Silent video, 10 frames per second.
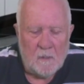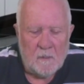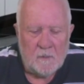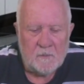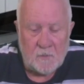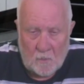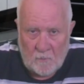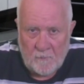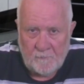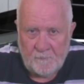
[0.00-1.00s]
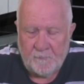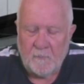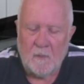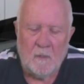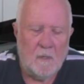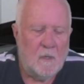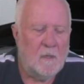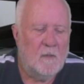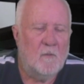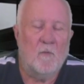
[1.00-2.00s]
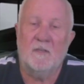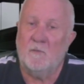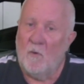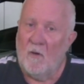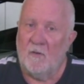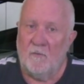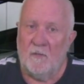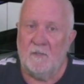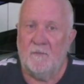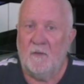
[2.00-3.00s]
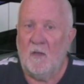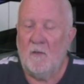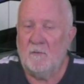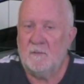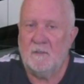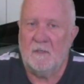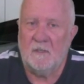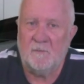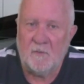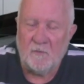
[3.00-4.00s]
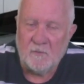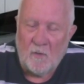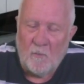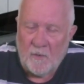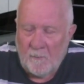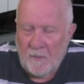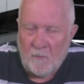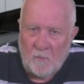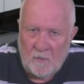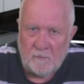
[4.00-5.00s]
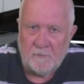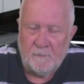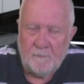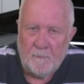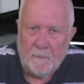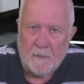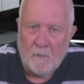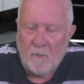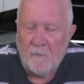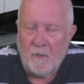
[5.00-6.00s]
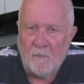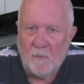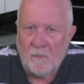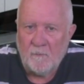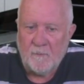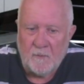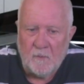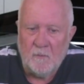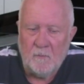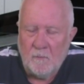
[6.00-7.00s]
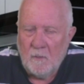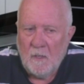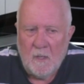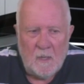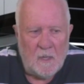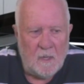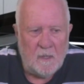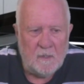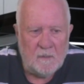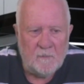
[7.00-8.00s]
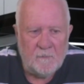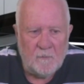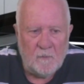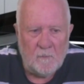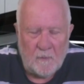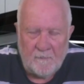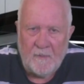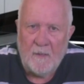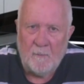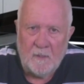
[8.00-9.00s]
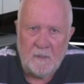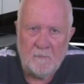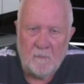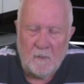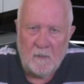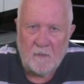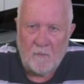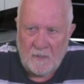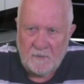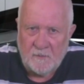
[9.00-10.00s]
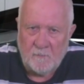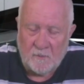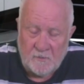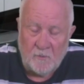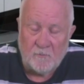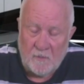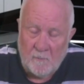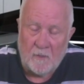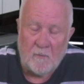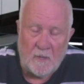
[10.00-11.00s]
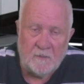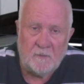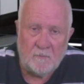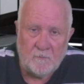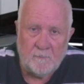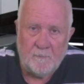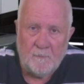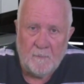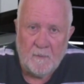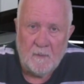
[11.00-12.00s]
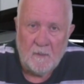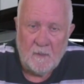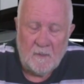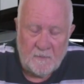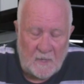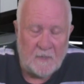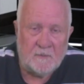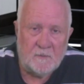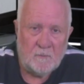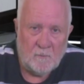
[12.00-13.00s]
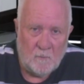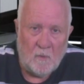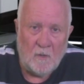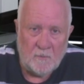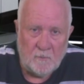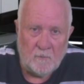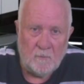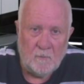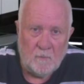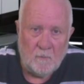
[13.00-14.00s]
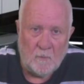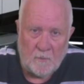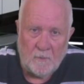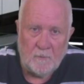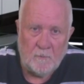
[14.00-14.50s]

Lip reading: So, the reason why I do these videos is because I want a better world. I want a better world for you and for my family and my grandchildren and my grandchildren. That's why I do what I do.